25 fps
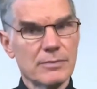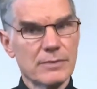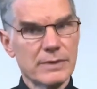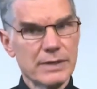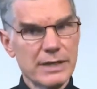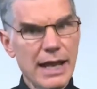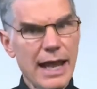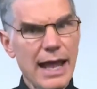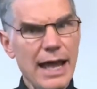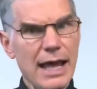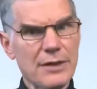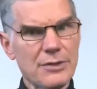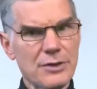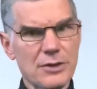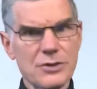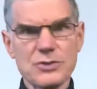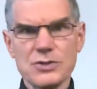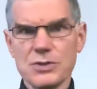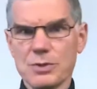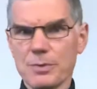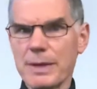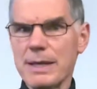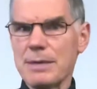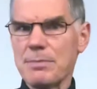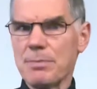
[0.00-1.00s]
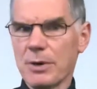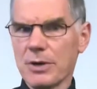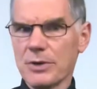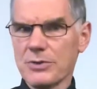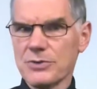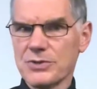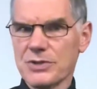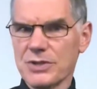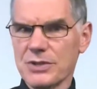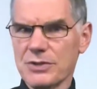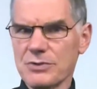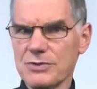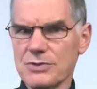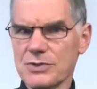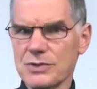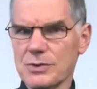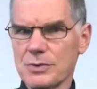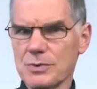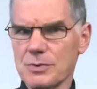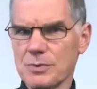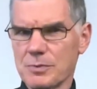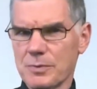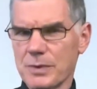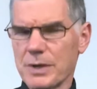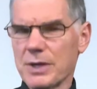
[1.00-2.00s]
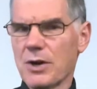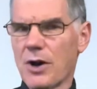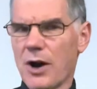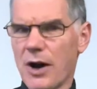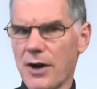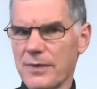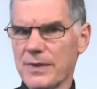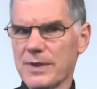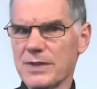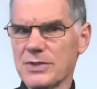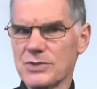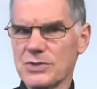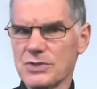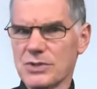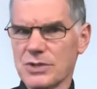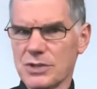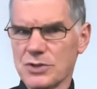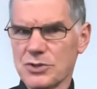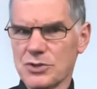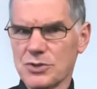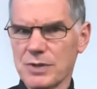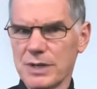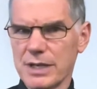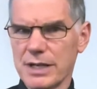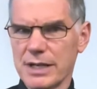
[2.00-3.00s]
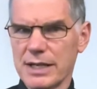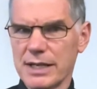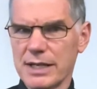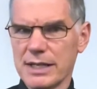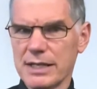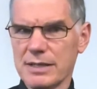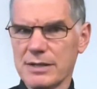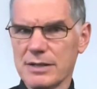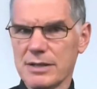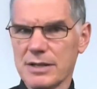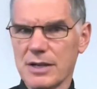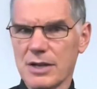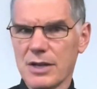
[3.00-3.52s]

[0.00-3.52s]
Yeah, there's three persons. We call this the Trinity.